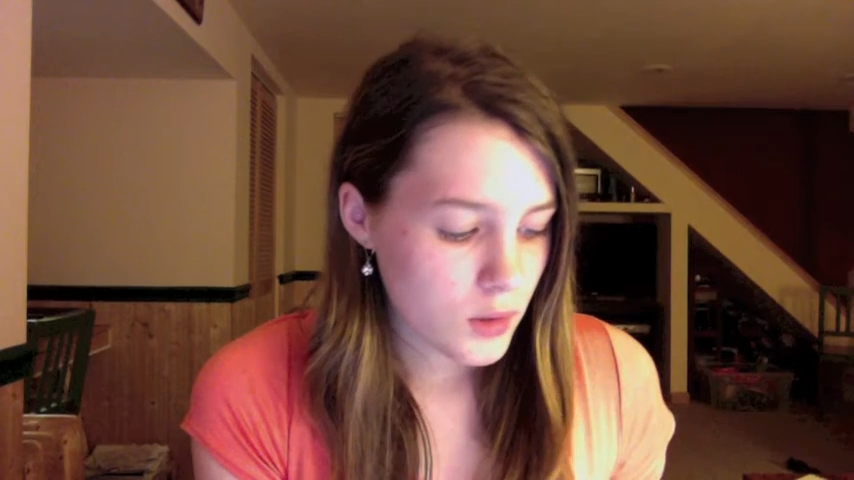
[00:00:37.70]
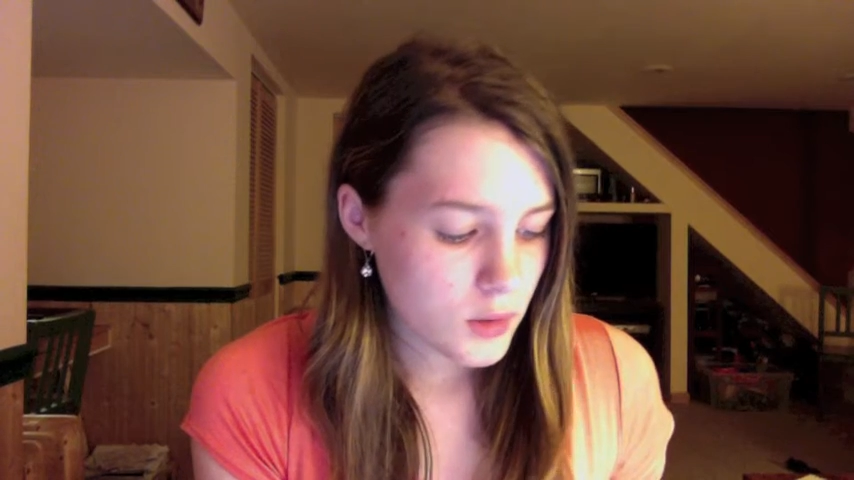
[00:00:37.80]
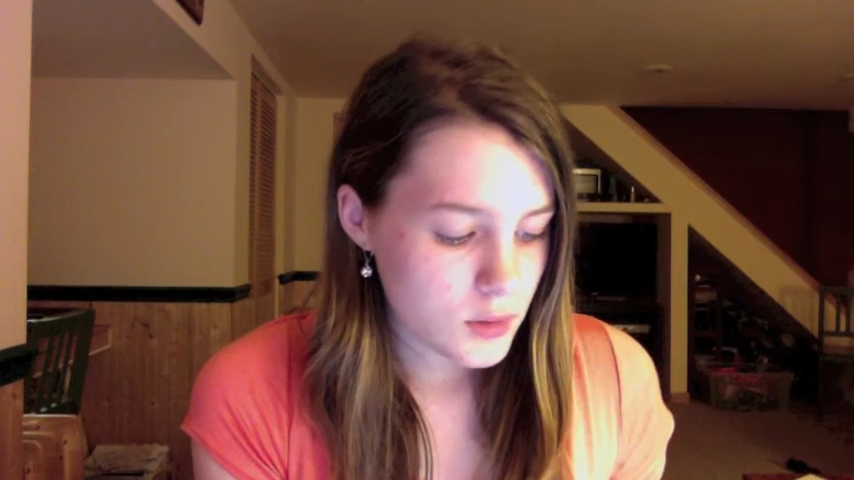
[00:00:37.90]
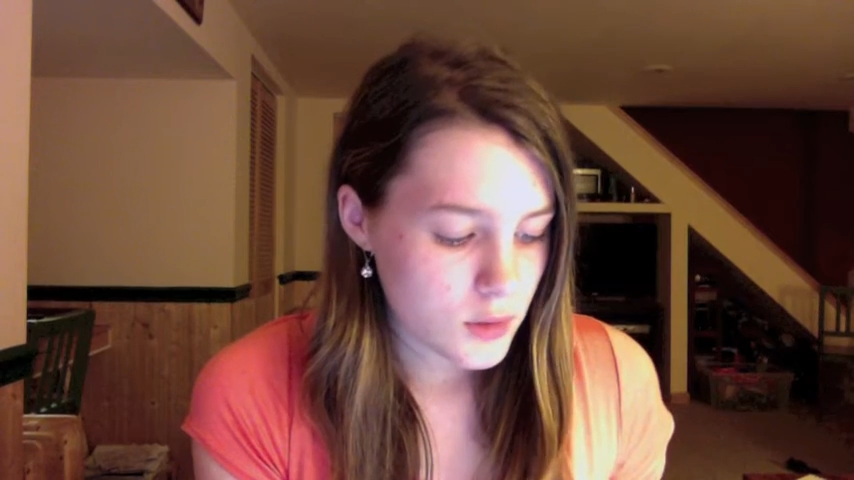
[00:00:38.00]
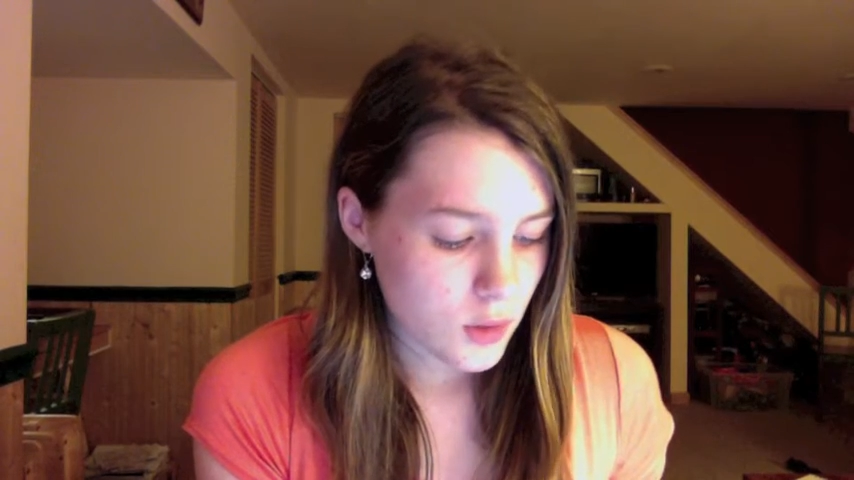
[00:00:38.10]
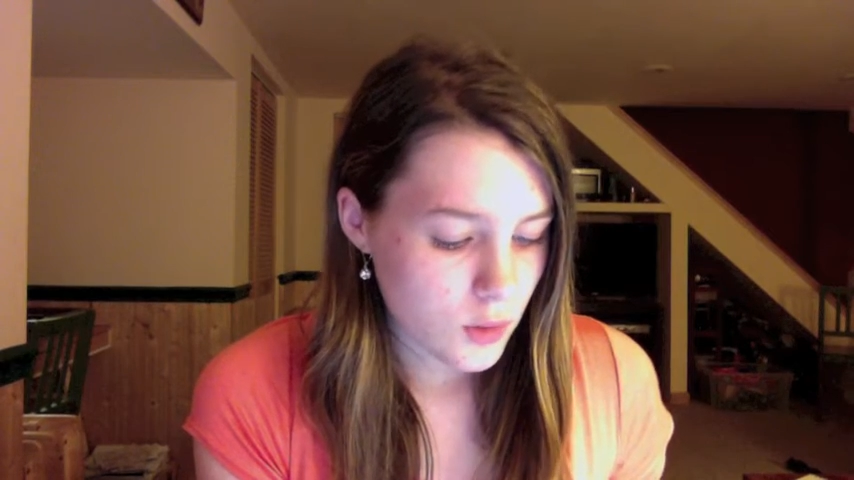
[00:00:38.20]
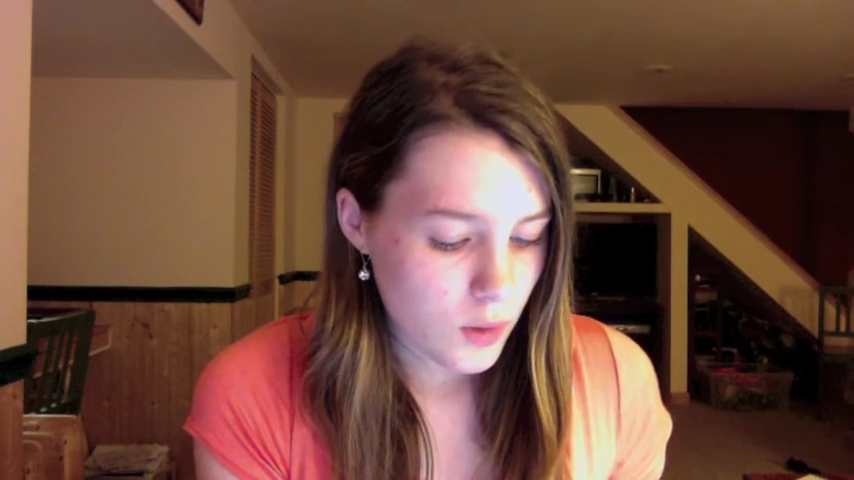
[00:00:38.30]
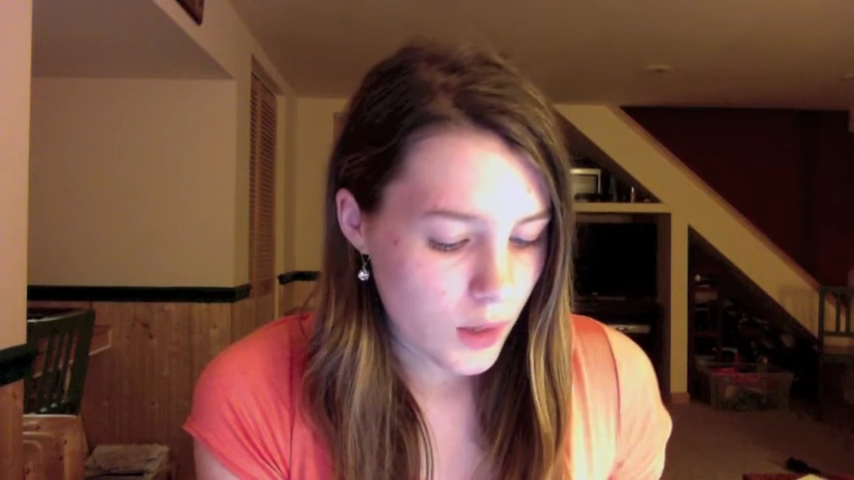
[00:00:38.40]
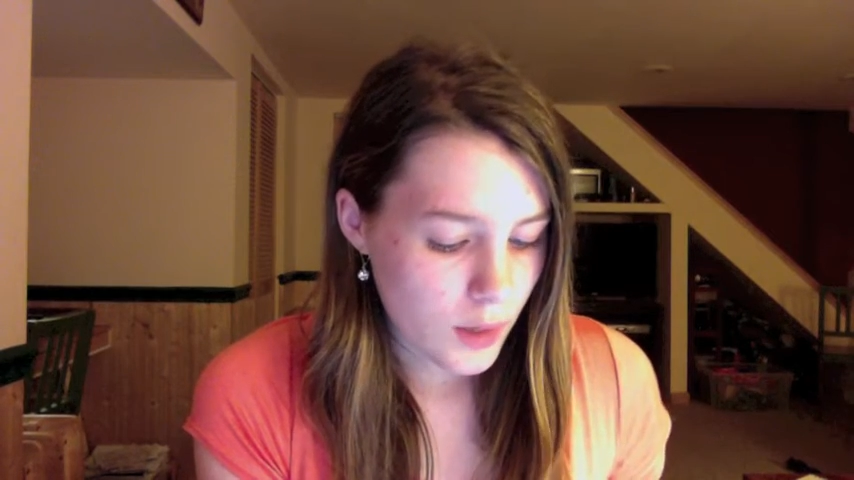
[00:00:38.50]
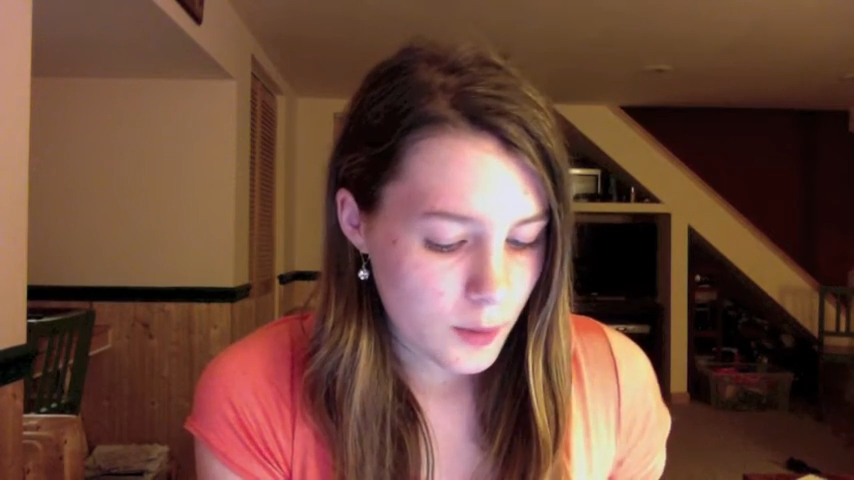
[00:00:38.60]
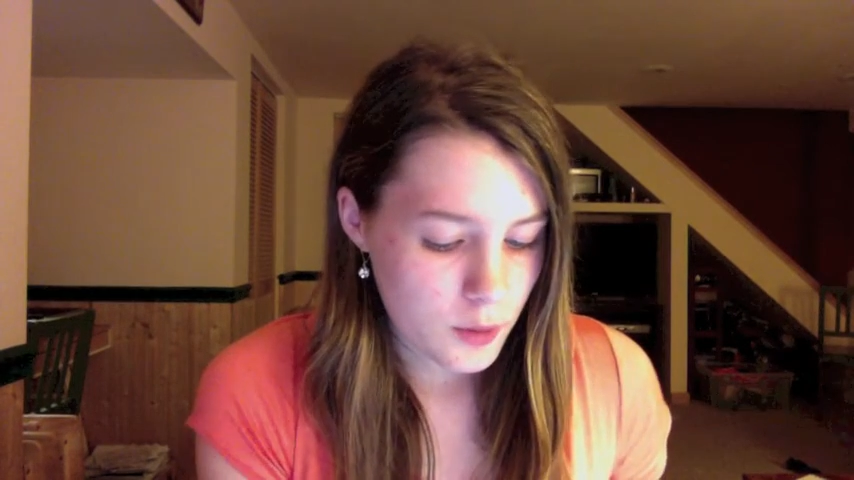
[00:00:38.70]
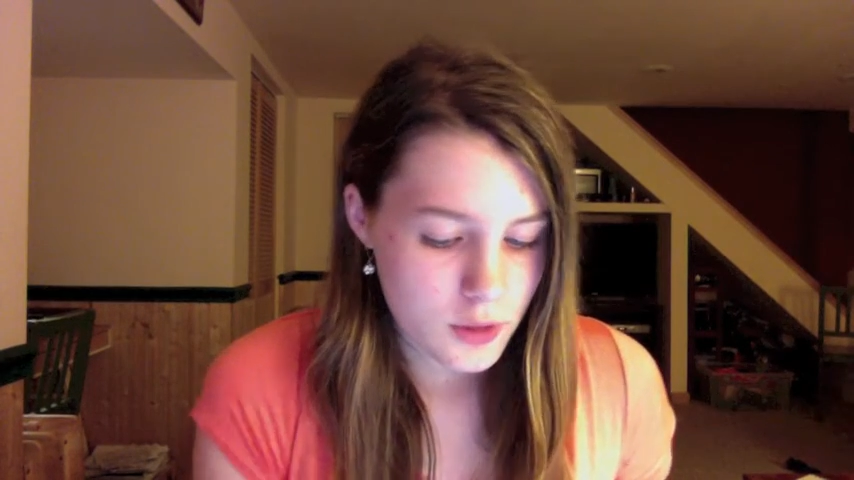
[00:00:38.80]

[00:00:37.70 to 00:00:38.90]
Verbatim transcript: so I posted a